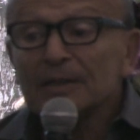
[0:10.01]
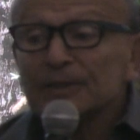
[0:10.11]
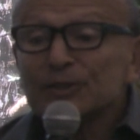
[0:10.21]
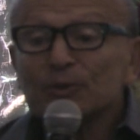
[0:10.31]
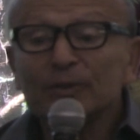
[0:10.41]

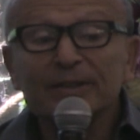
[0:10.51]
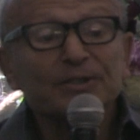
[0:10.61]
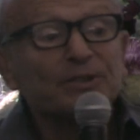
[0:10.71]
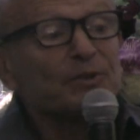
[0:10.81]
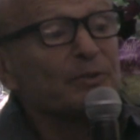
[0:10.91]
Gestalt
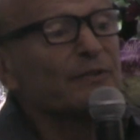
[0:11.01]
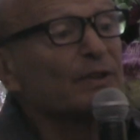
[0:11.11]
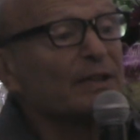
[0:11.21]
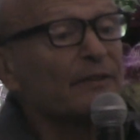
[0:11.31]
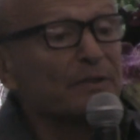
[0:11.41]
Institute of
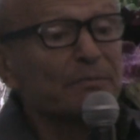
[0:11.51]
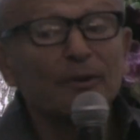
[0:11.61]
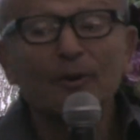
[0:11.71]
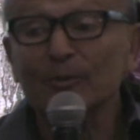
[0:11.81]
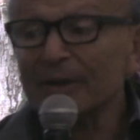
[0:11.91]
Cleveland
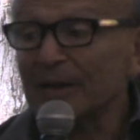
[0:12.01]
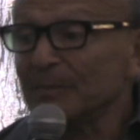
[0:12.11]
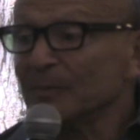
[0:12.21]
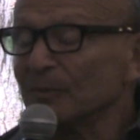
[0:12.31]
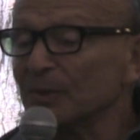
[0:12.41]
program